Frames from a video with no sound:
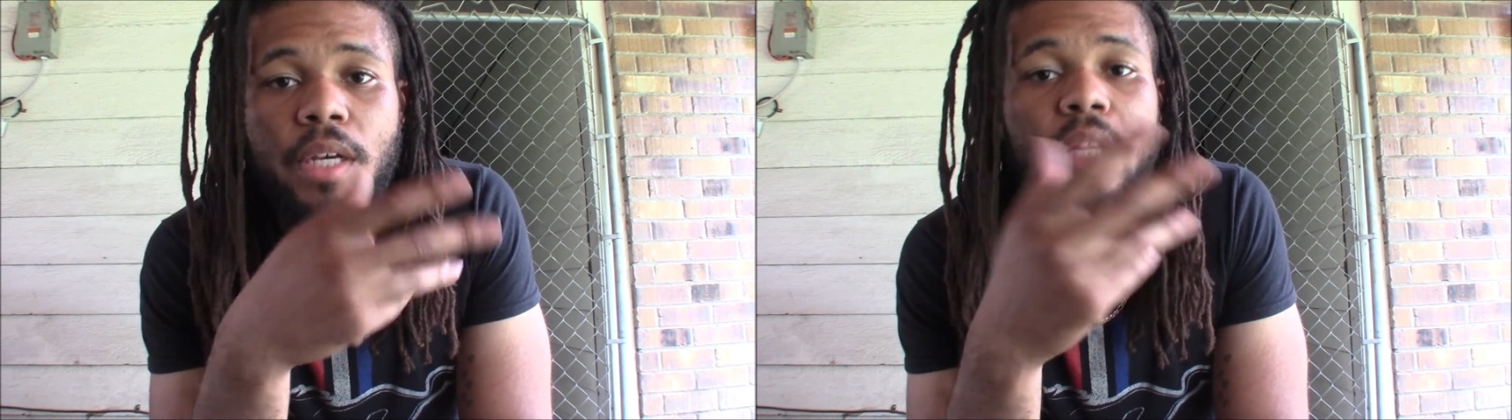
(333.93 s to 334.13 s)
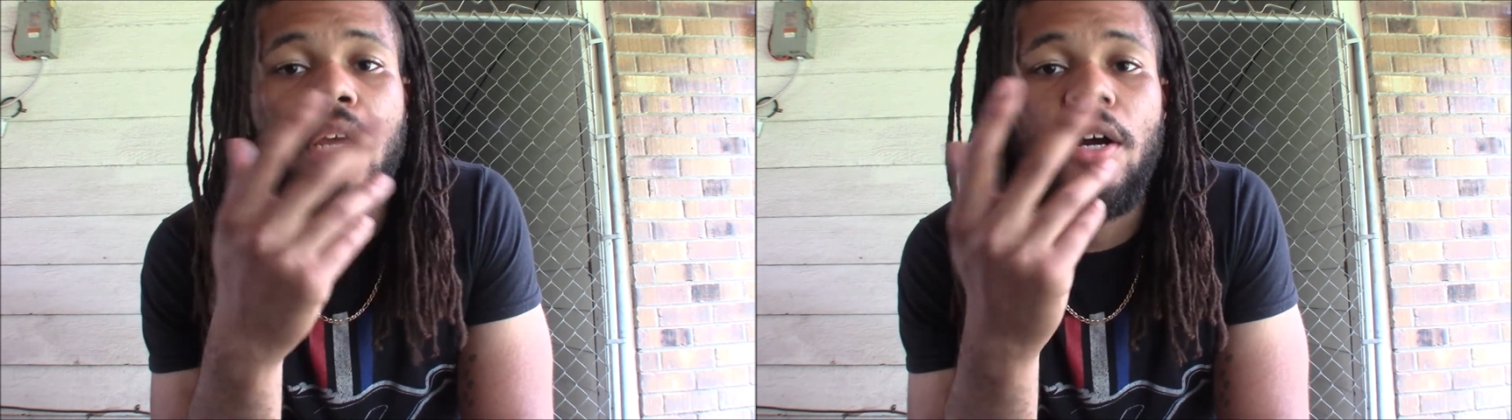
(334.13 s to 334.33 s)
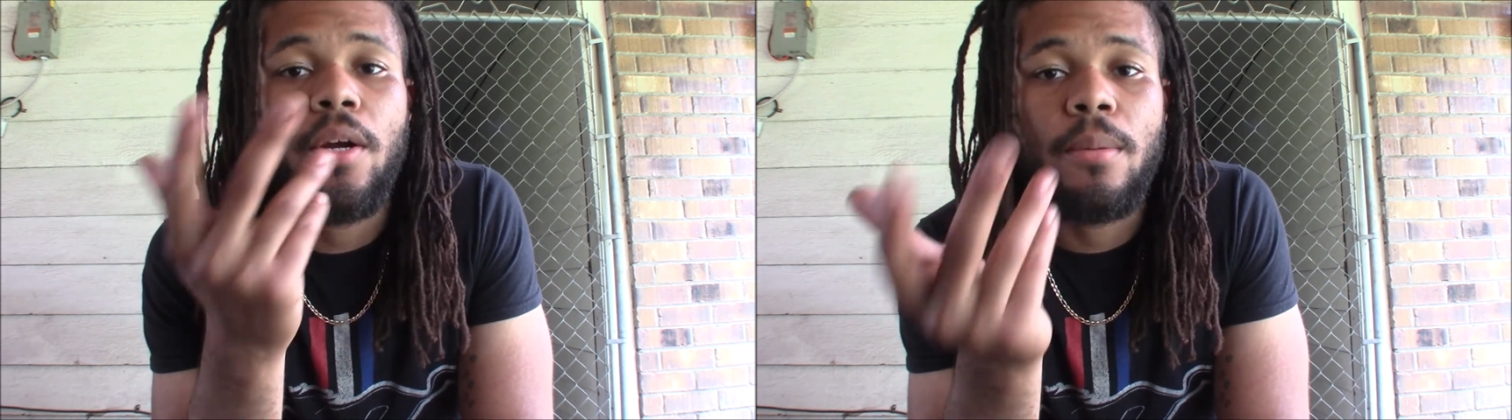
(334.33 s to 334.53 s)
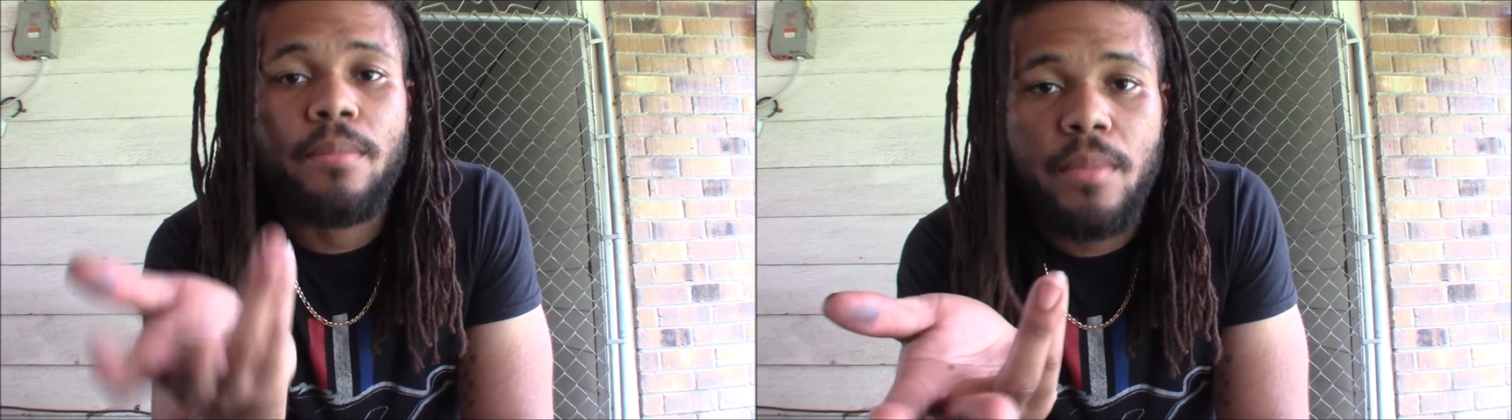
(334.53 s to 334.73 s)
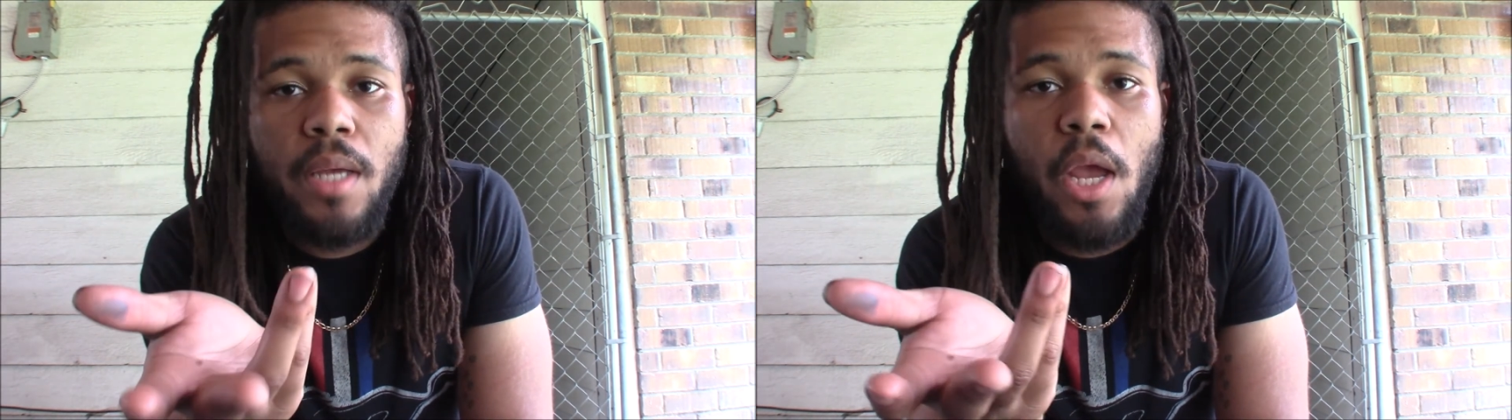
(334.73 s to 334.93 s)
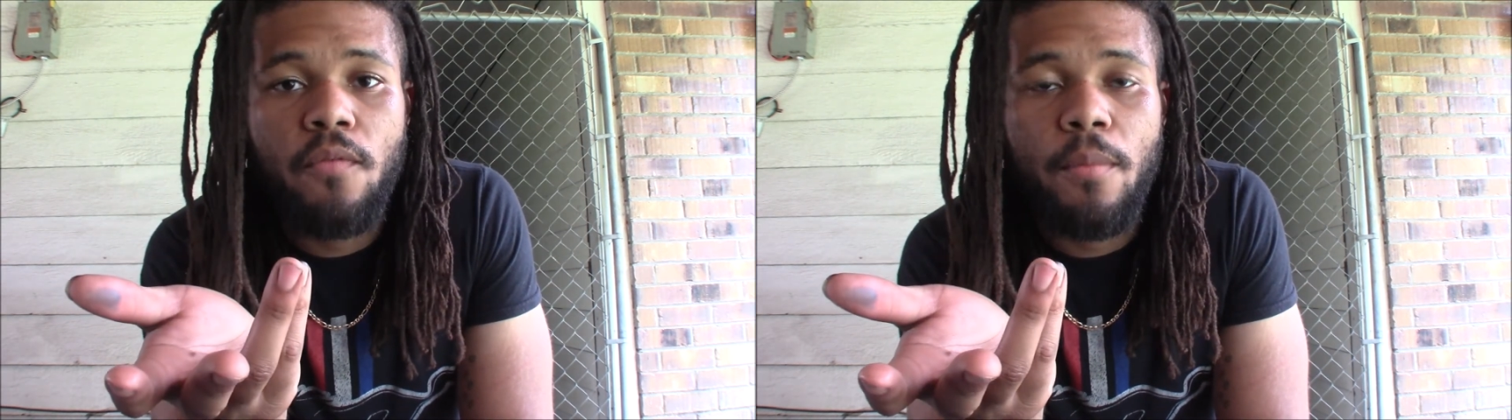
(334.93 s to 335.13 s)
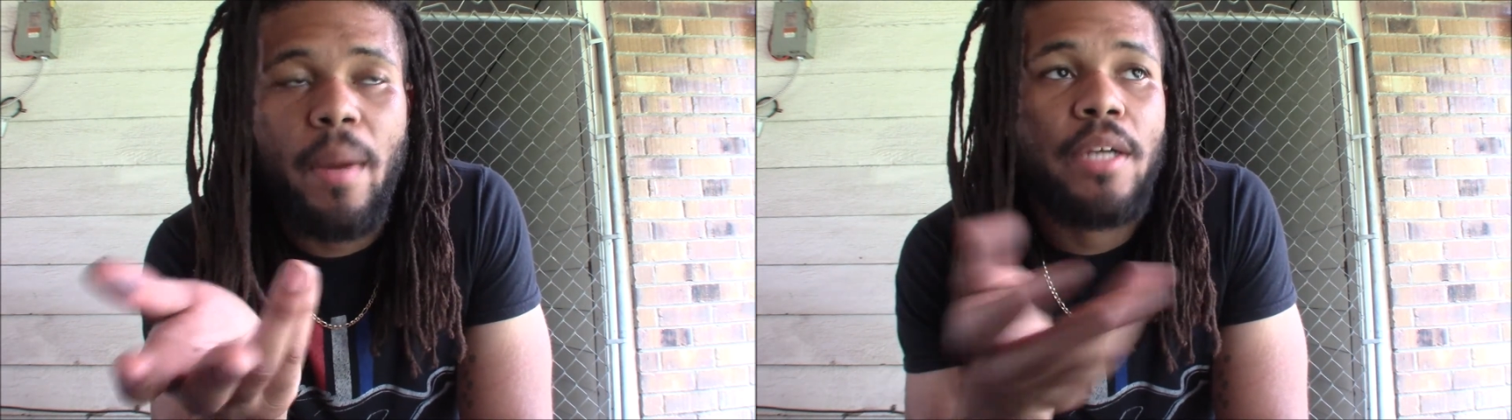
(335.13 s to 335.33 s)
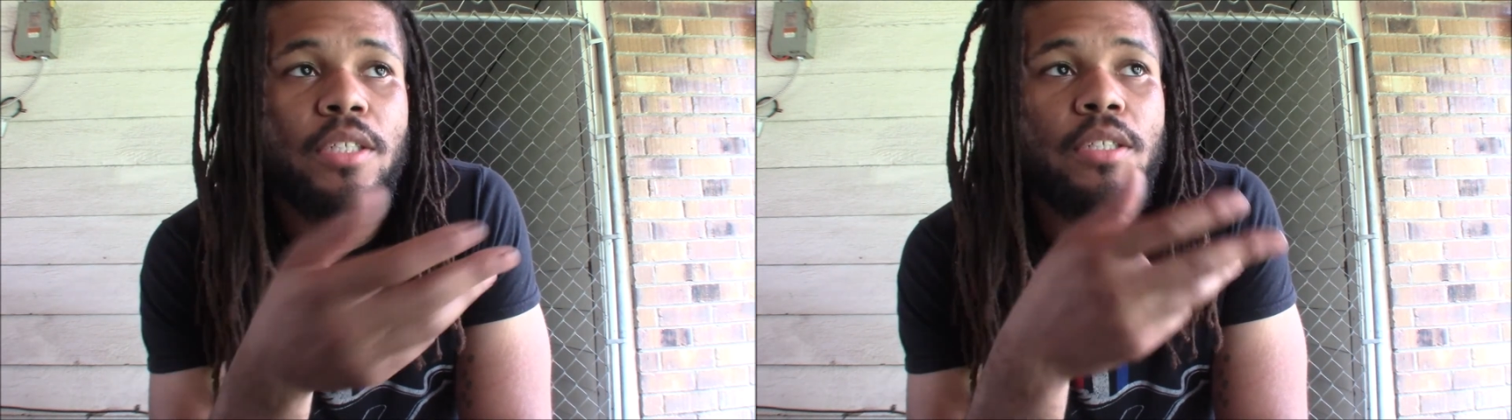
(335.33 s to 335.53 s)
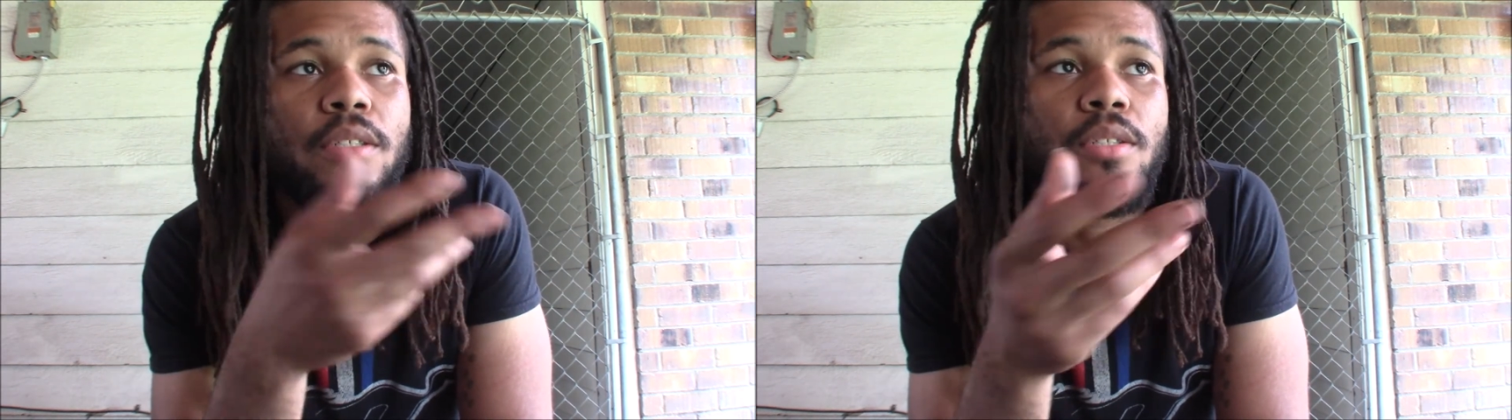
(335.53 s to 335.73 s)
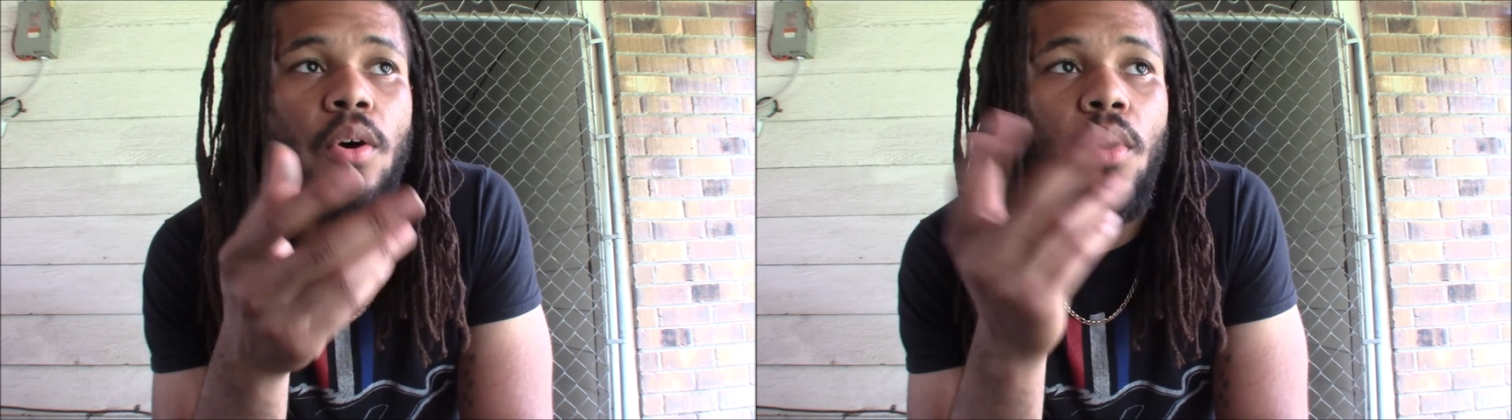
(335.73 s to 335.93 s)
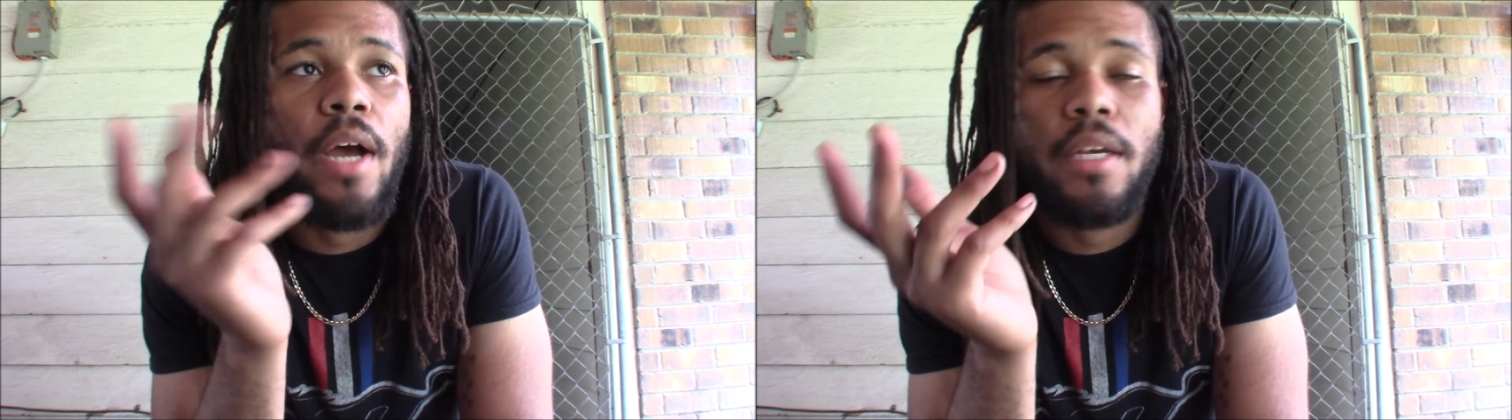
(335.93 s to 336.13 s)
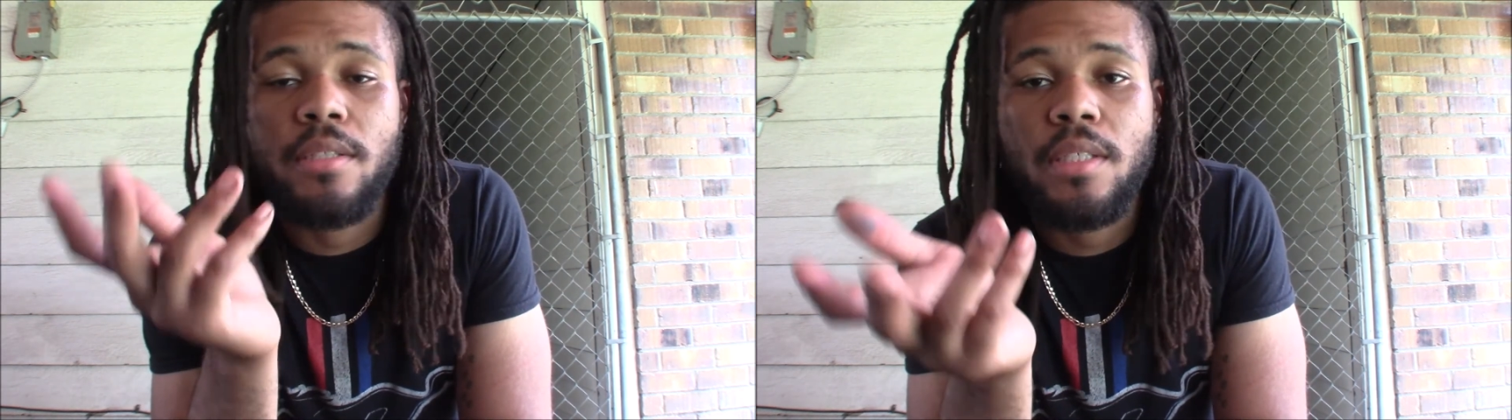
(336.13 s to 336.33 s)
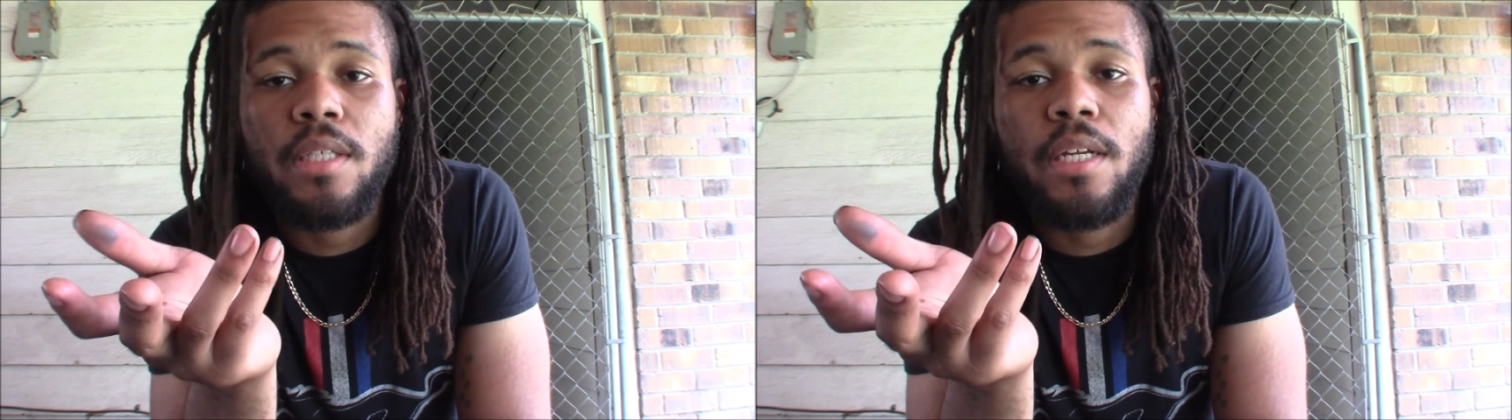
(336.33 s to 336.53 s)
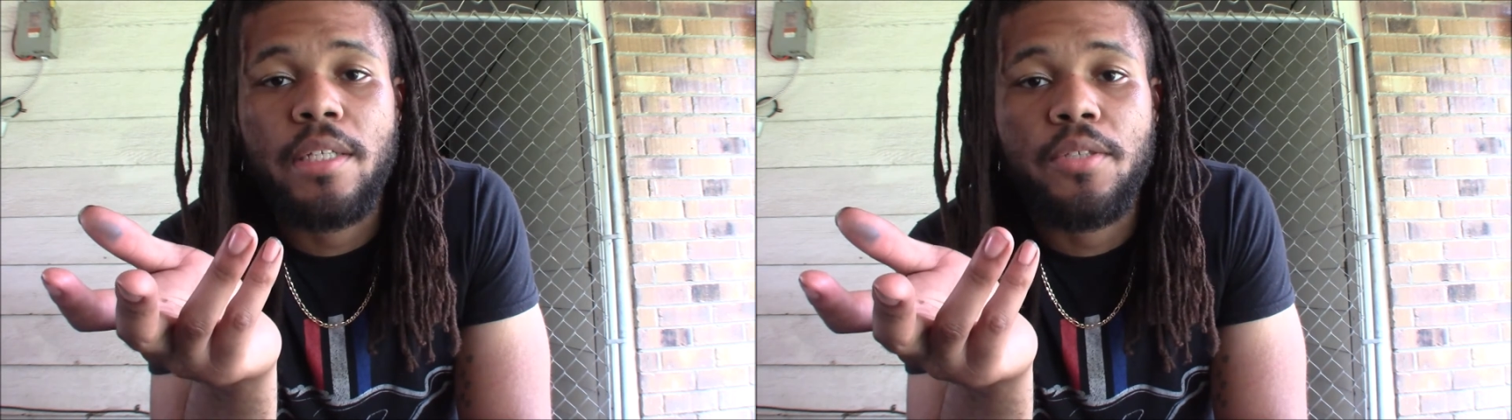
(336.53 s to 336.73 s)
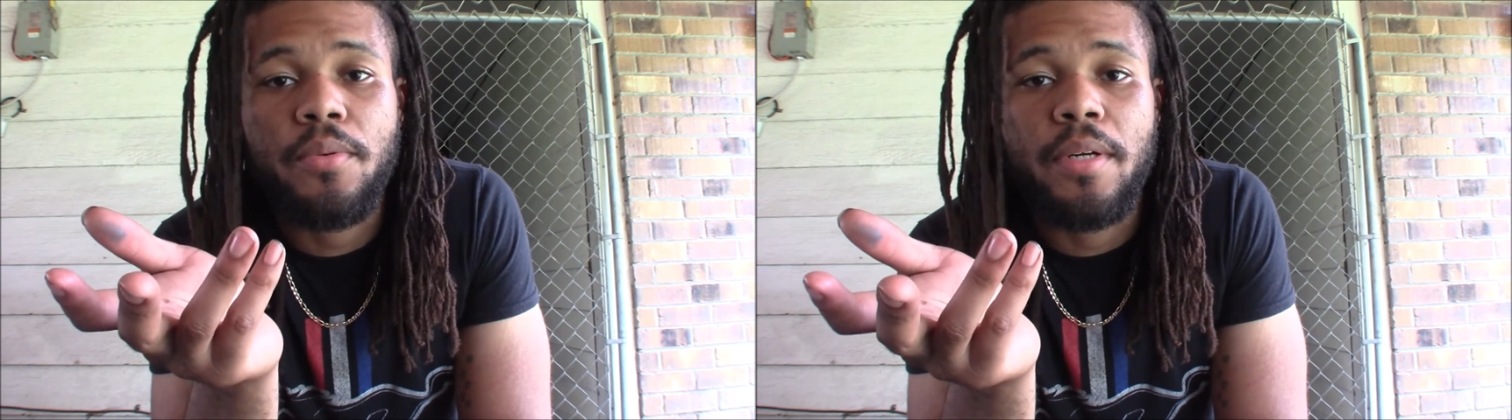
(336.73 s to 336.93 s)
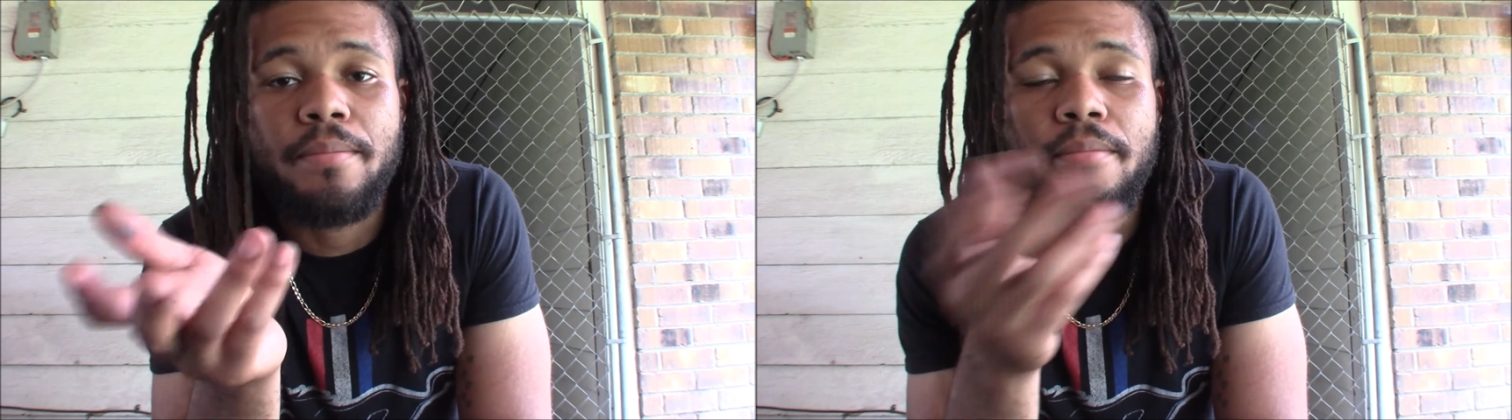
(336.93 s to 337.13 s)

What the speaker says: get their information so I can send it to them.